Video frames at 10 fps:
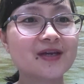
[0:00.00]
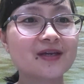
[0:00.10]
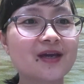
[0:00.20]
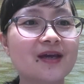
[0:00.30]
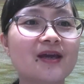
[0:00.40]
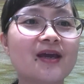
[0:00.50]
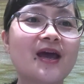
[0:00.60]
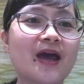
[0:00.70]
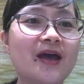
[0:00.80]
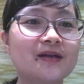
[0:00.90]
Okay,
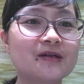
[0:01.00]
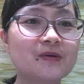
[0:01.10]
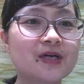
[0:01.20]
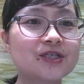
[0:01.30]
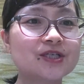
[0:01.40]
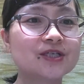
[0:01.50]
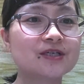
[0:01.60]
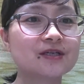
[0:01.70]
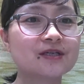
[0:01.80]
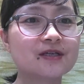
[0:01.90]
and
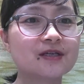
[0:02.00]
question